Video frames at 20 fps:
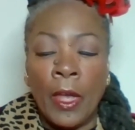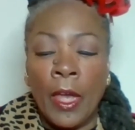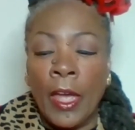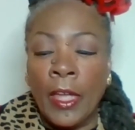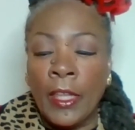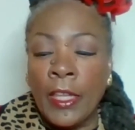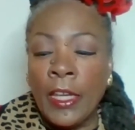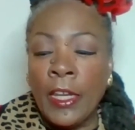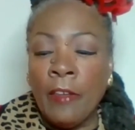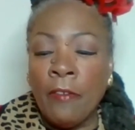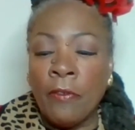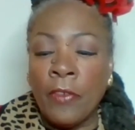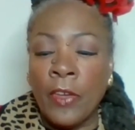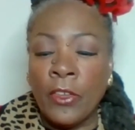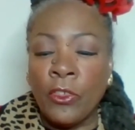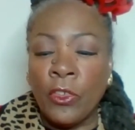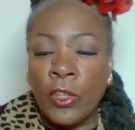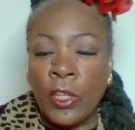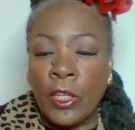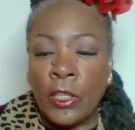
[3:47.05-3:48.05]
And then
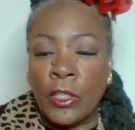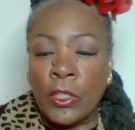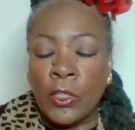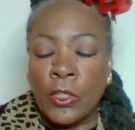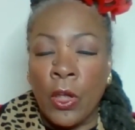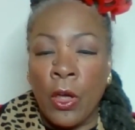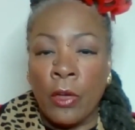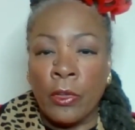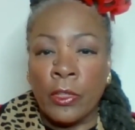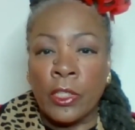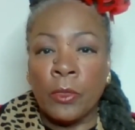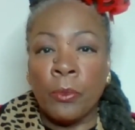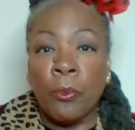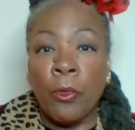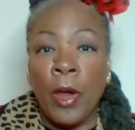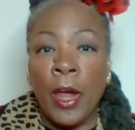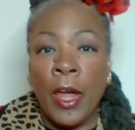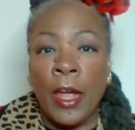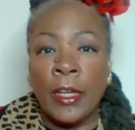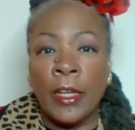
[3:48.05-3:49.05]
eventually the song
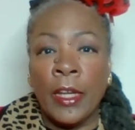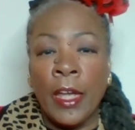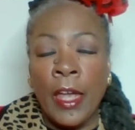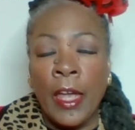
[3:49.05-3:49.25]
spread